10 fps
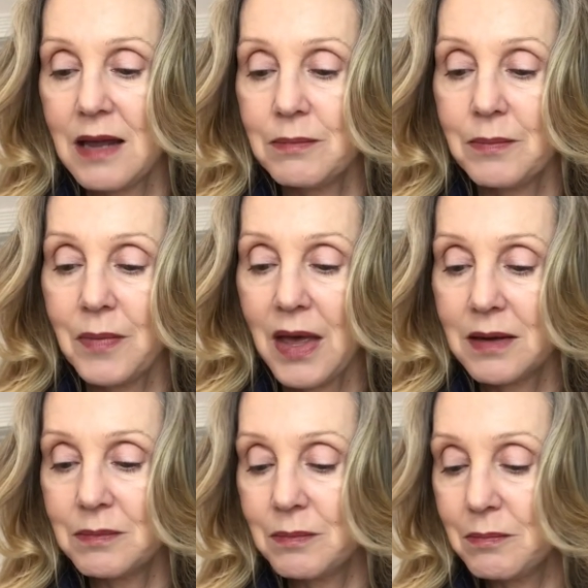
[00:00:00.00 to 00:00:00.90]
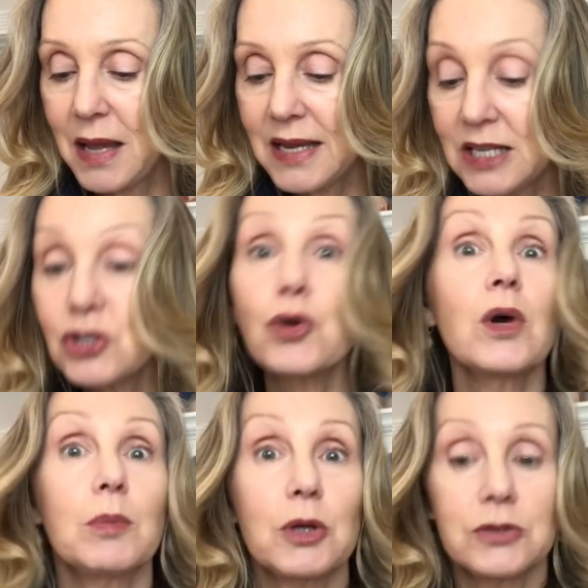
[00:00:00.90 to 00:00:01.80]
and, and make it
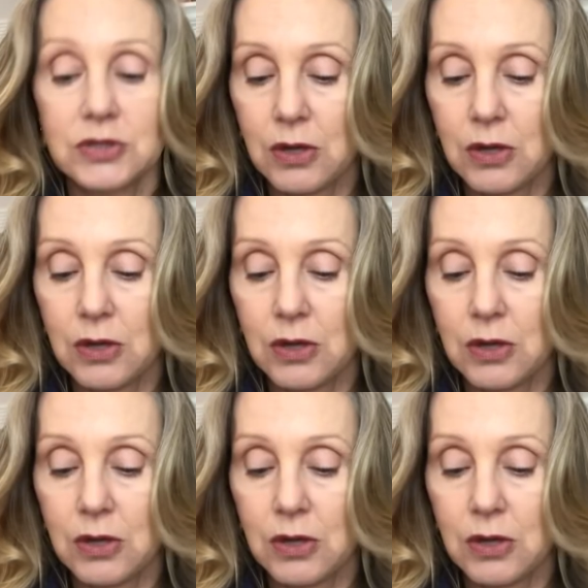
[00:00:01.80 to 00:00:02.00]
enjoyable.